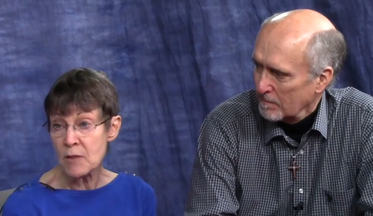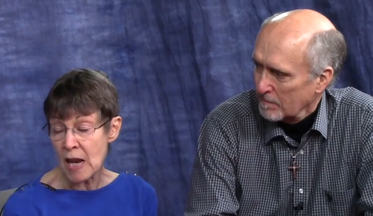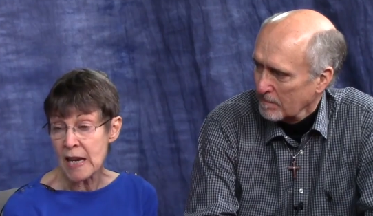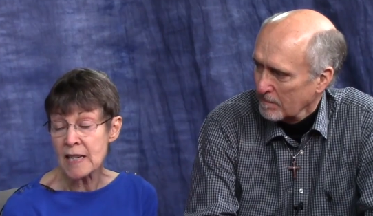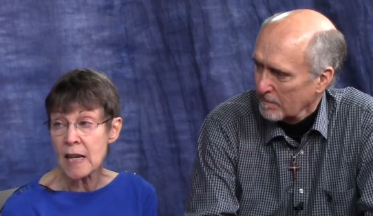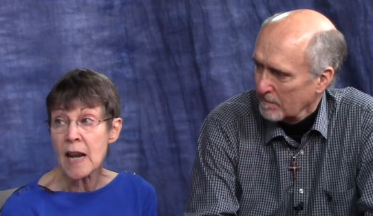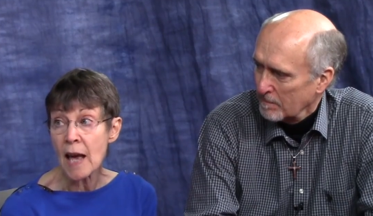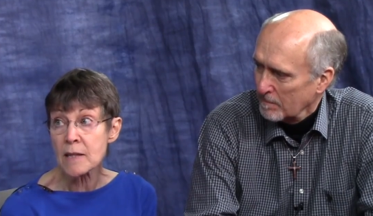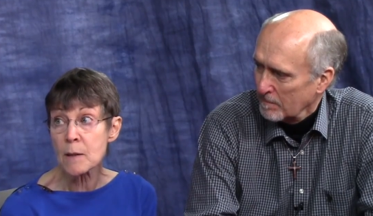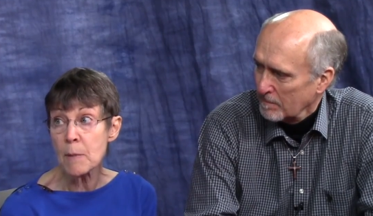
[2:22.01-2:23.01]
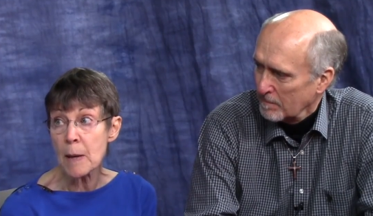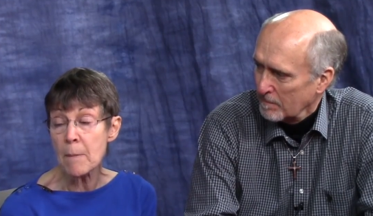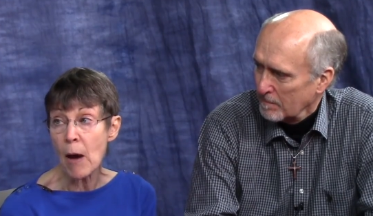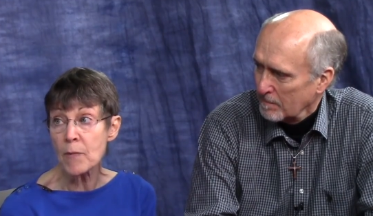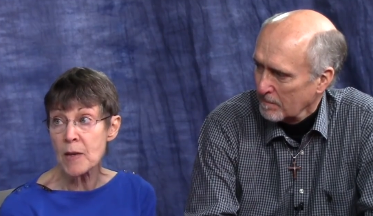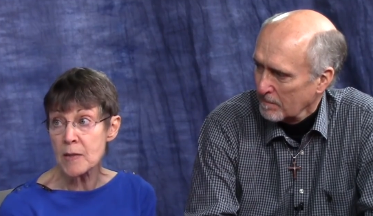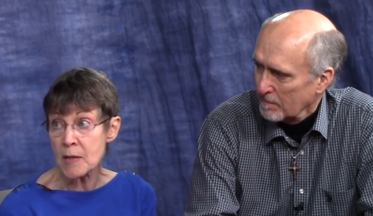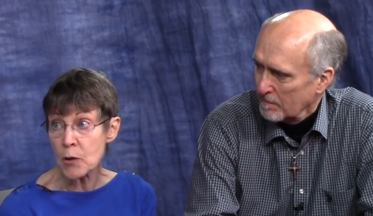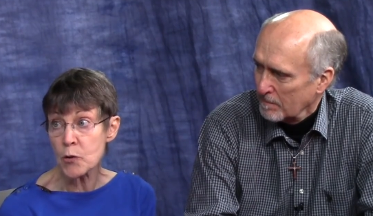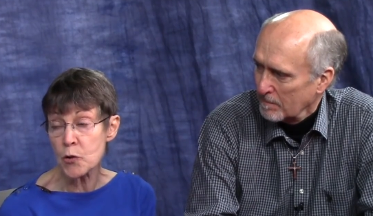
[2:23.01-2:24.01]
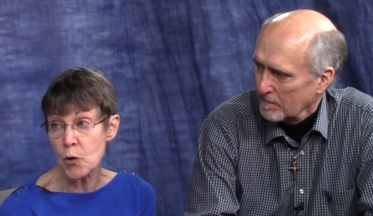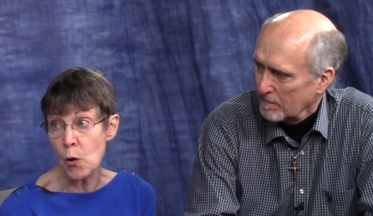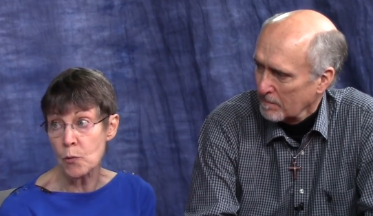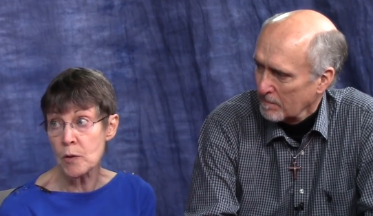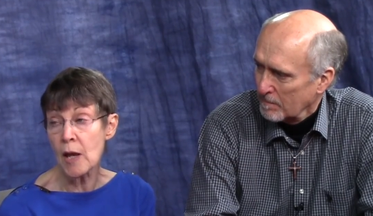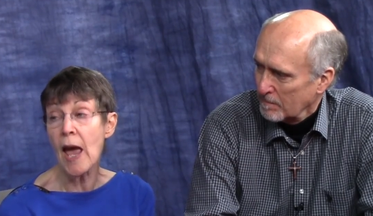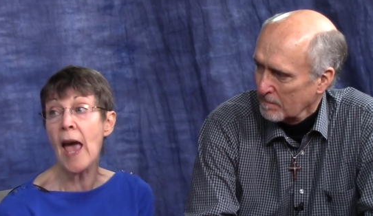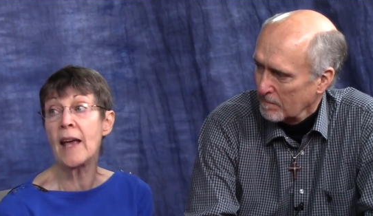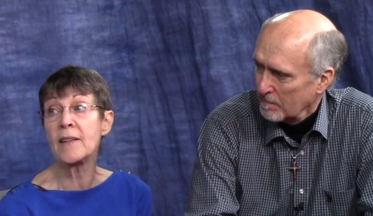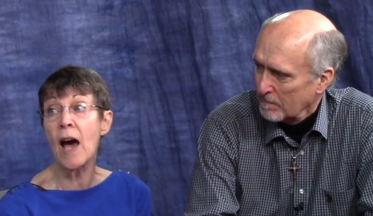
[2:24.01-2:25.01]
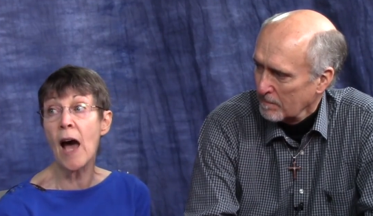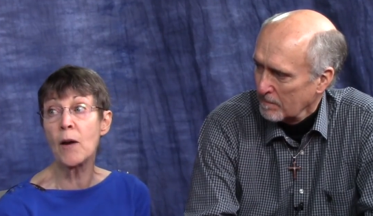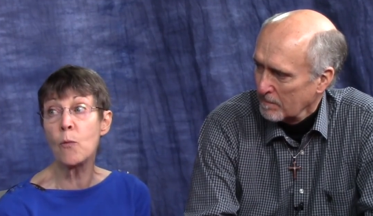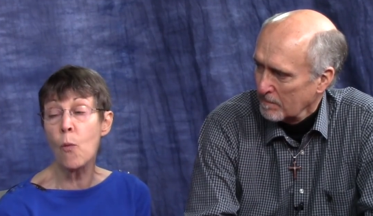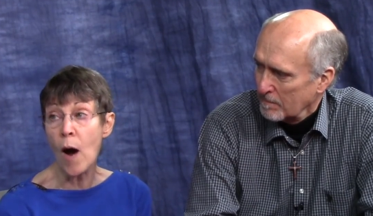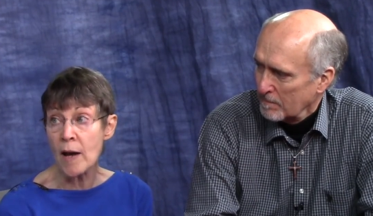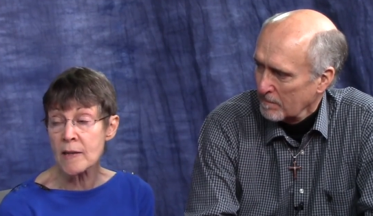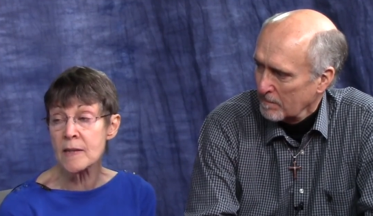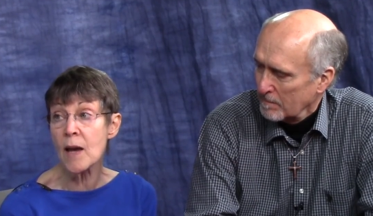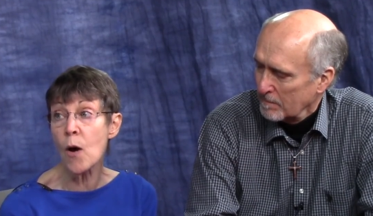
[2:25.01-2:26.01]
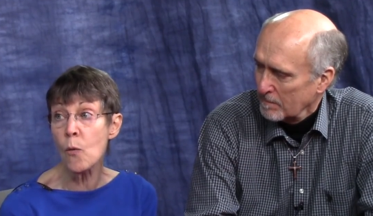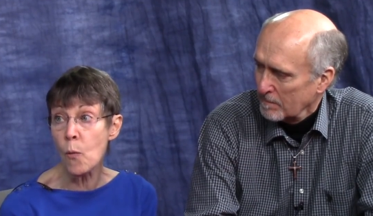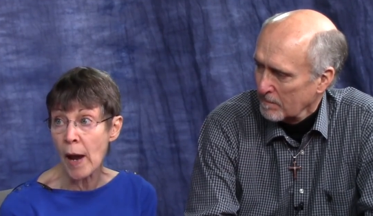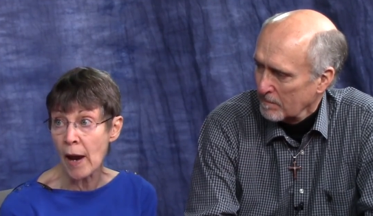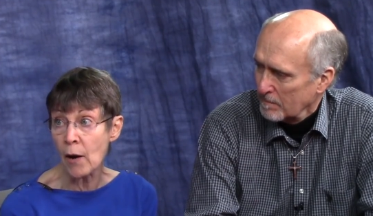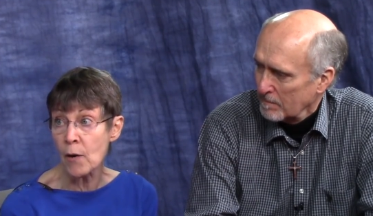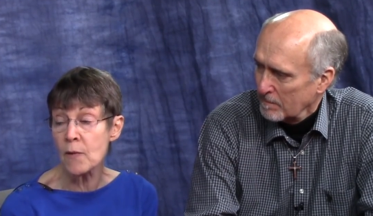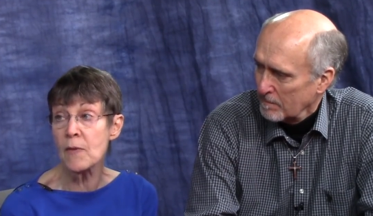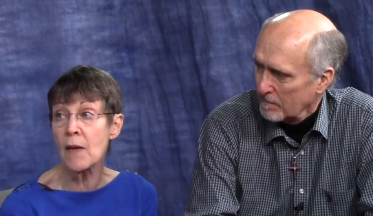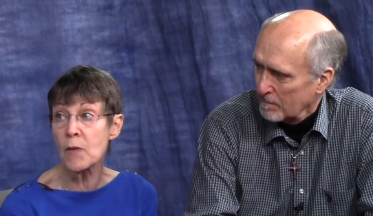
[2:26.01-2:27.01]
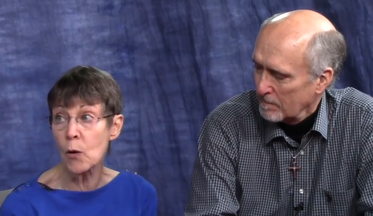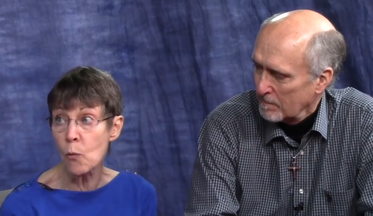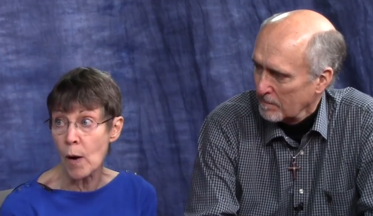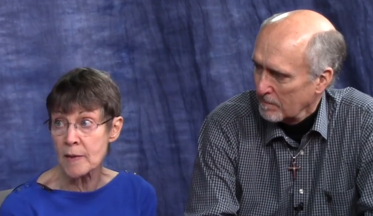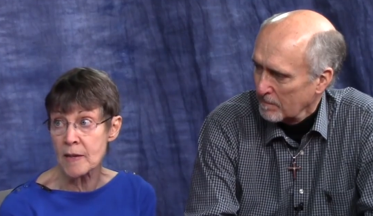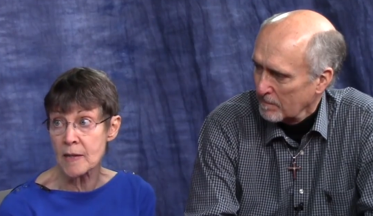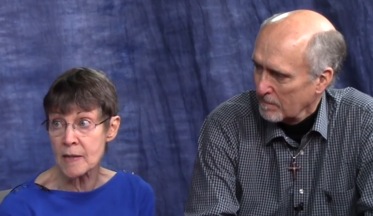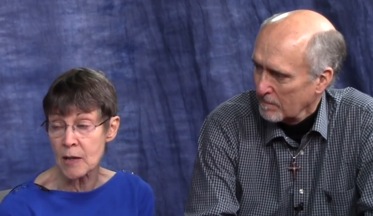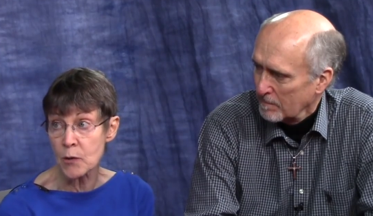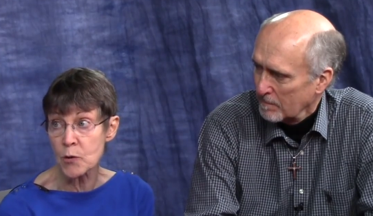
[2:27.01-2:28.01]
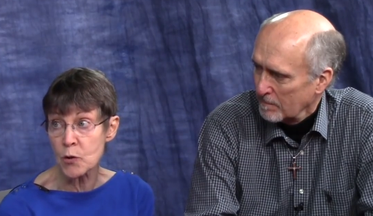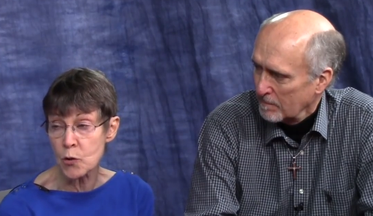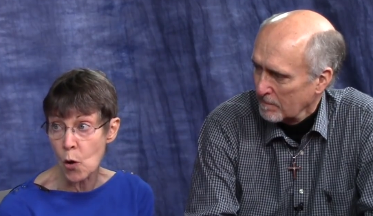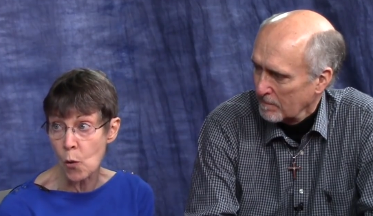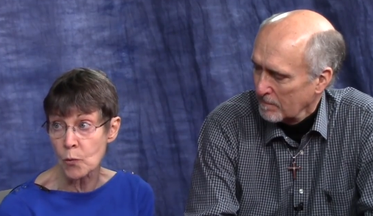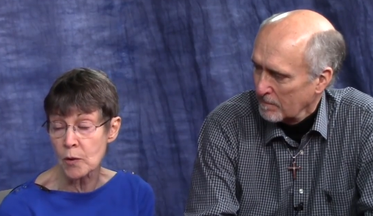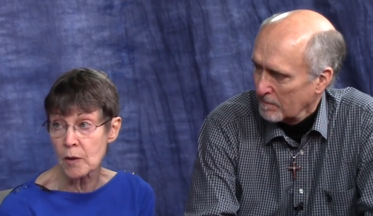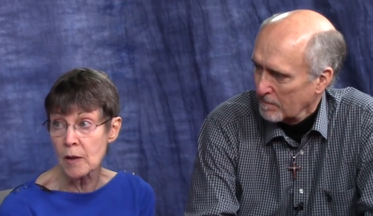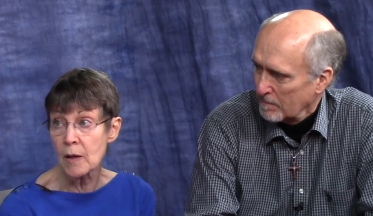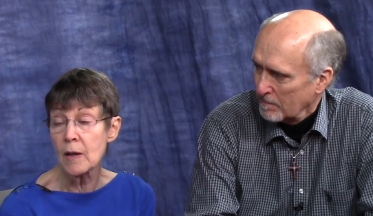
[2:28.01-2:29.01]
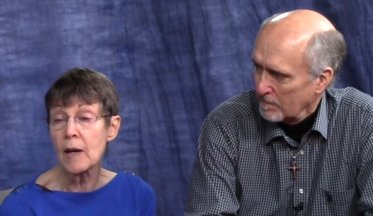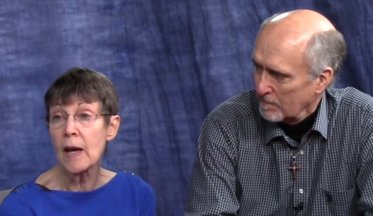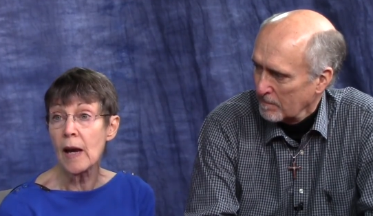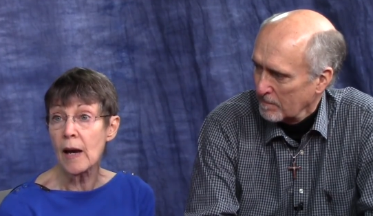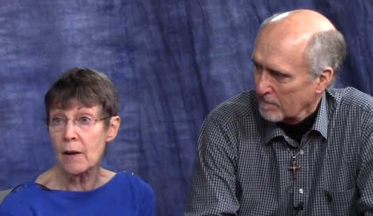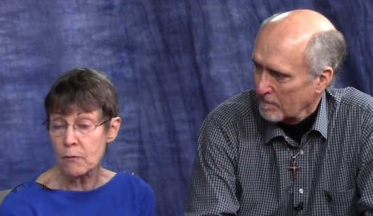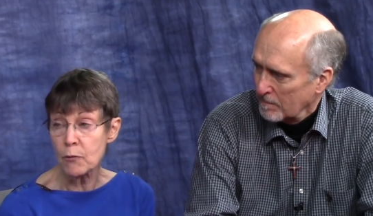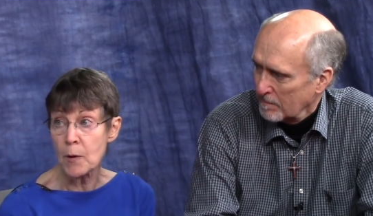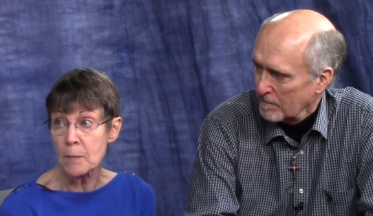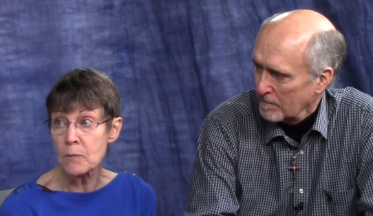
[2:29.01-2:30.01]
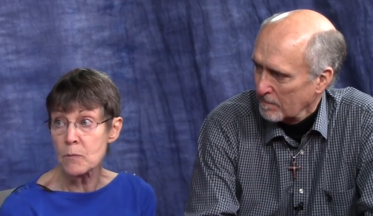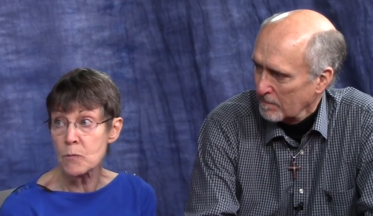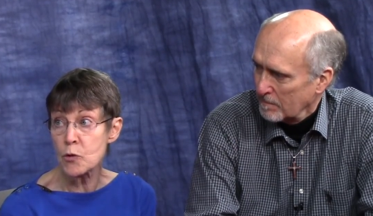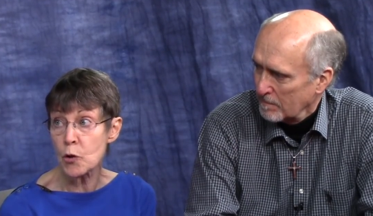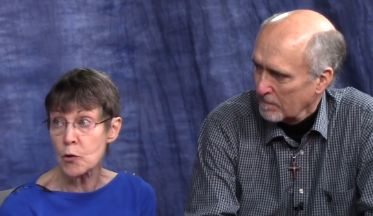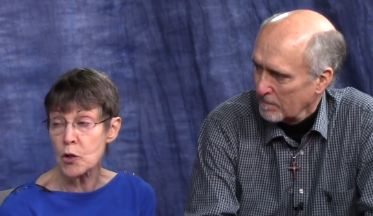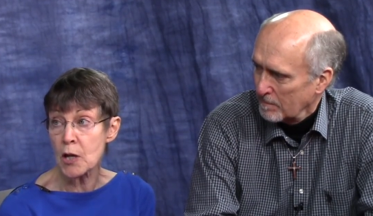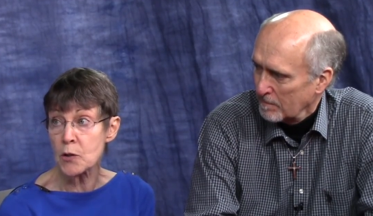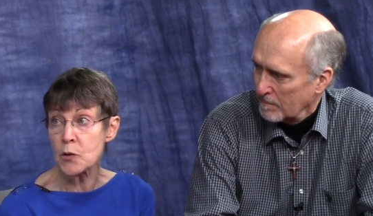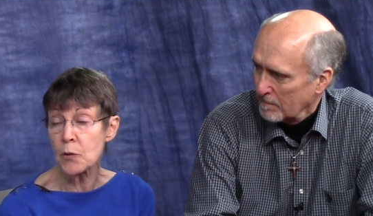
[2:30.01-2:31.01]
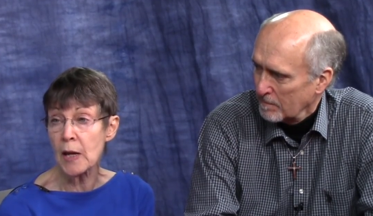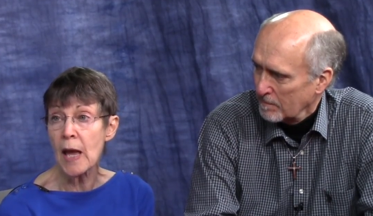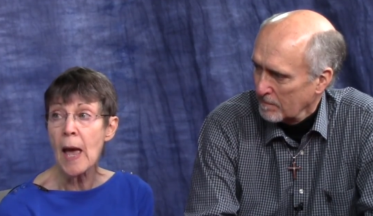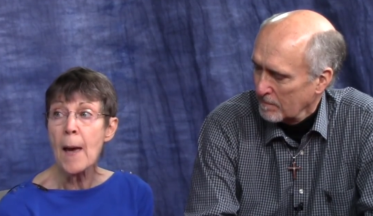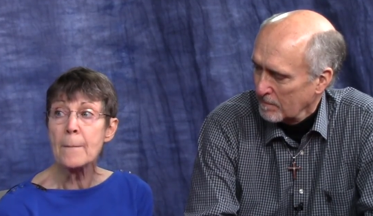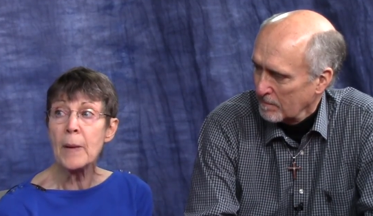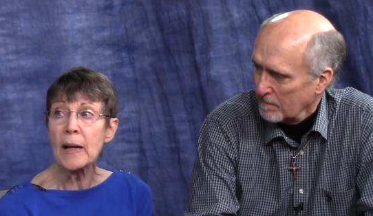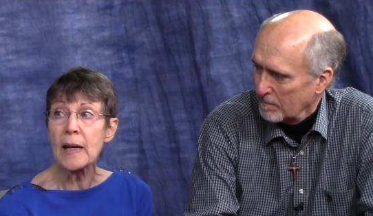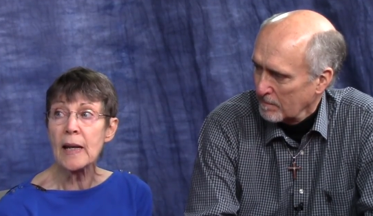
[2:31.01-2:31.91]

Speaker 1: he did ask me about the seer stone and I was aware that there was a seer stone uh, from church history, but